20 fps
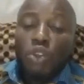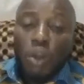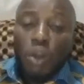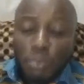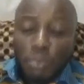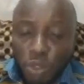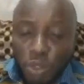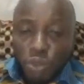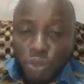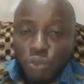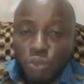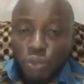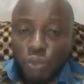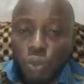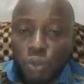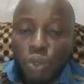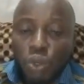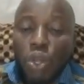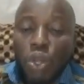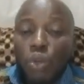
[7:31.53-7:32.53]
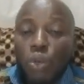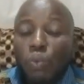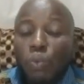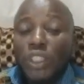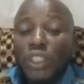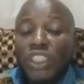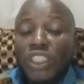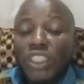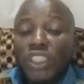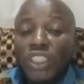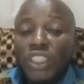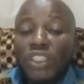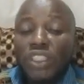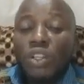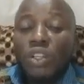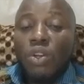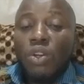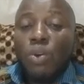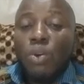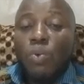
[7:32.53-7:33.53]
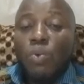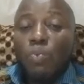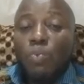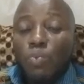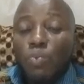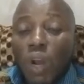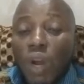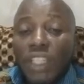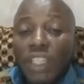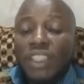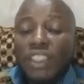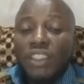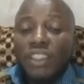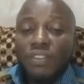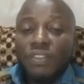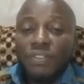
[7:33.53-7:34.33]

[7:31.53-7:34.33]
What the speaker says: W, which is what